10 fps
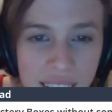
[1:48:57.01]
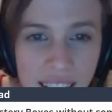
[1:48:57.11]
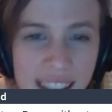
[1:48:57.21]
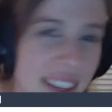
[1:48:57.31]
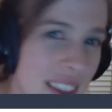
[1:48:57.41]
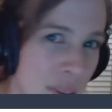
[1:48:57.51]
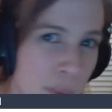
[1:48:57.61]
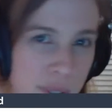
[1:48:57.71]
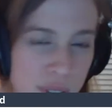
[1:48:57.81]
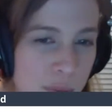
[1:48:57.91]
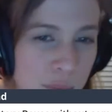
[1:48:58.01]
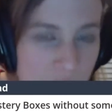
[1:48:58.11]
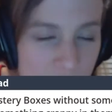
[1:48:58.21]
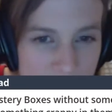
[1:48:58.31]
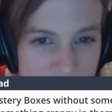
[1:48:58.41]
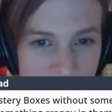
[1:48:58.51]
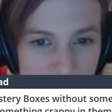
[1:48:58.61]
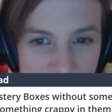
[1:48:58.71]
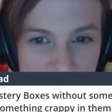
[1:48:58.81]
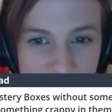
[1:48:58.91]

I say the other word too, but I'm not going to say it online.